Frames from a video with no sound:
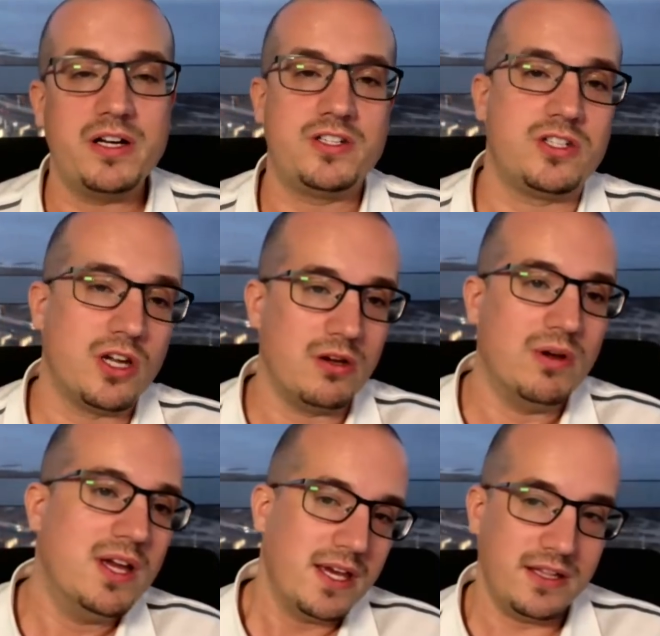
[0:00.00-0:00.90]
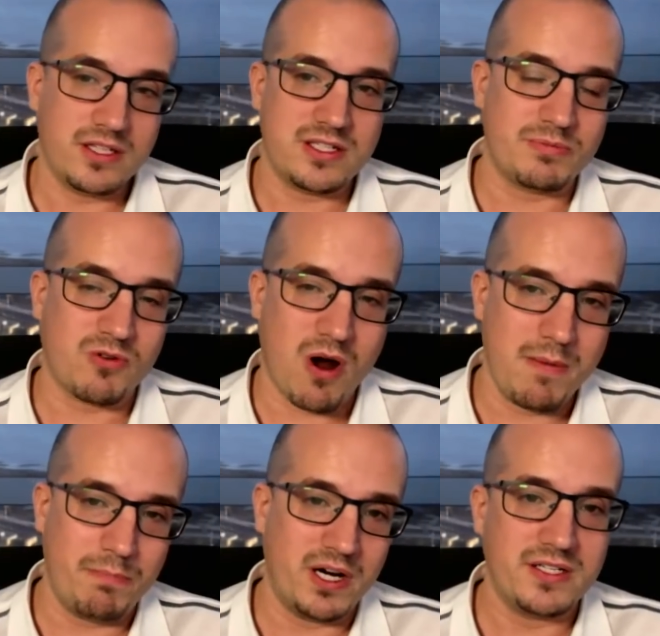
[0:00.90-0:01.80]
So hit the
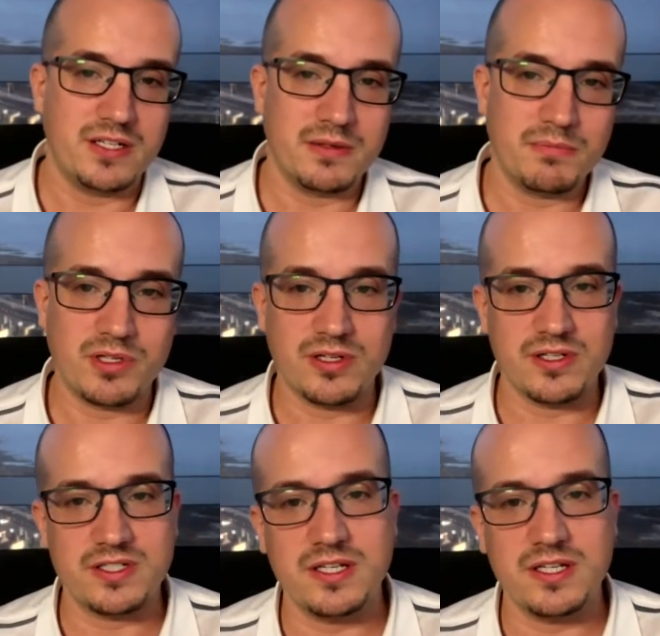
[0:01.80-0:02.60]
subscribe button because